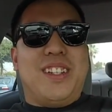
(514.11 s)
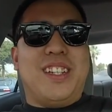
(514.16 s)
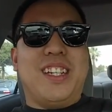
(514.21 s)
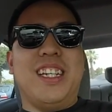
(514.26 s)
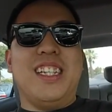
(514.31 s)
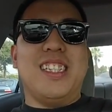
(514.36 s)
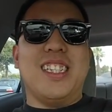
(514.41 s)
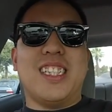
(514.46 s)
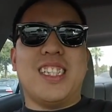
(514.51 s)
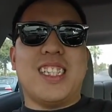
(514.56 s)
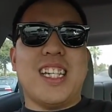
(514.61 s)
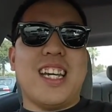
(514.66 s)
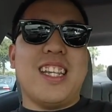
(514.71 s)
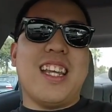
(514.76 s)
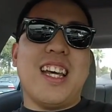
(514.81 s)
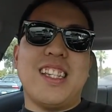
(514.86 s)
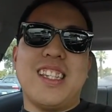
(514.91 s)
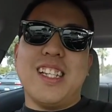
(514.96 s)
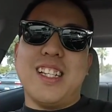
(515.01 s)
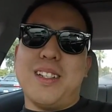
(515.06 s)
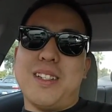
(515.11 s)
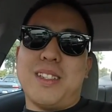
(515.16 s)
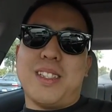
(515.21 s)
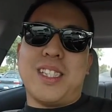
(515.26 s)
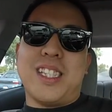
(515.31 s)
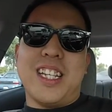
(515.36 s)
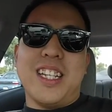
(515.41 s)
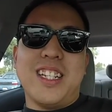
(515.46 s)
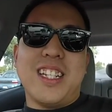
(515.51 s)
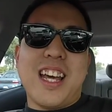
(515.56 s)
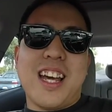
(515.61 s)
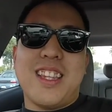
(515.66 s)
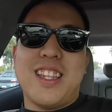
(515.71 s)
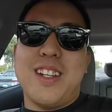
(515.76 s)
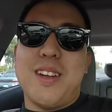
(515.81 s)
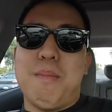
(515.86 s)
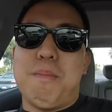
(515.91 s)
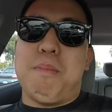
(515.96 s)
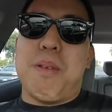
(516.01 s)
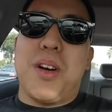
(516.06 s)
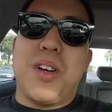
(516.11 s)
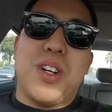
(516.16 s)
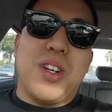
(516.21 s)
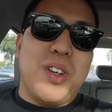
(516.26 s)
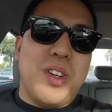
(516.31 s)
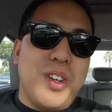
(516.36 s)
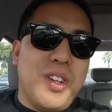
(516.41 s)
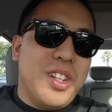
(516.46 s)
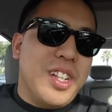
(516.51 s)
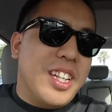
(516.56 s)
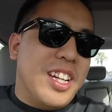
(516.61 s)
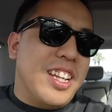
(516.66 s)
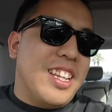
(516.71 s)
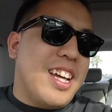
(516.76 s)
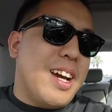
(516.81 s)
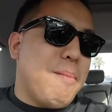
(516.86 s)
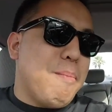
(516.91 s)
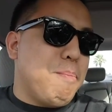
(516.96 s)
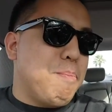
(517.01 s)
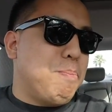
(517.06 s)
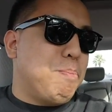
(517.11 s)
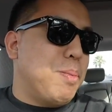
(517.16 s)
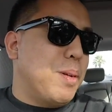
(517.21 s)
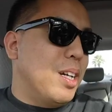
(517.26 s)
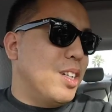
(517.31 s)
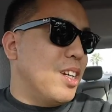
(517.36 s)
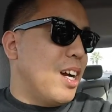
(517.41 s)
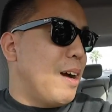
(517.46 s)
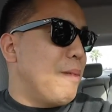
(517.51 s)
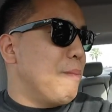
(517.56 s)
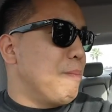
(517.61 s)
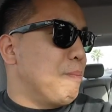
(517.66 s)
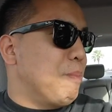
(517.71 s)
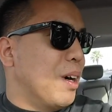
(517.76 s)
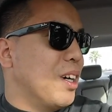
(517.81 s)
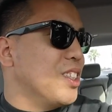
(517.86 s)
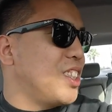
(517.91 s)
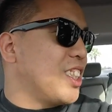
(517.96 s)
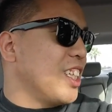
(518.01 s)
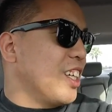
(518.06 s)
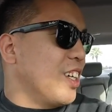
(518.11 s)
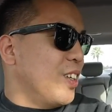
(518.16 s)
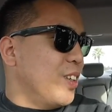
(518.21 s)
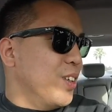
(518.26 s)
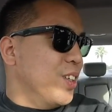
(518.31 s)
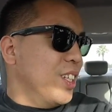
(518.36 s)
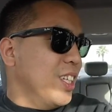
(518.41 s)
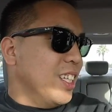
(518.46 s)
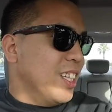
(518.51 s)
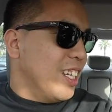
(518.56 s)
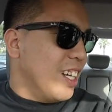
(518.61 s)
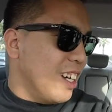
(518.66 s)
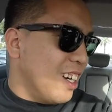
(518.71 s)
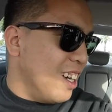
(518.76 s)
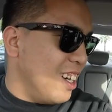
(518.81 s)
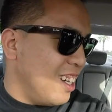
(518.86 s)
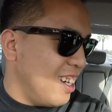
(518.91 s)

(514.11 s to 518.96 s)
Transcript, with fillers: He just said that didn't send, that didn't burn a hole in it. That bur that bursted a hole in there.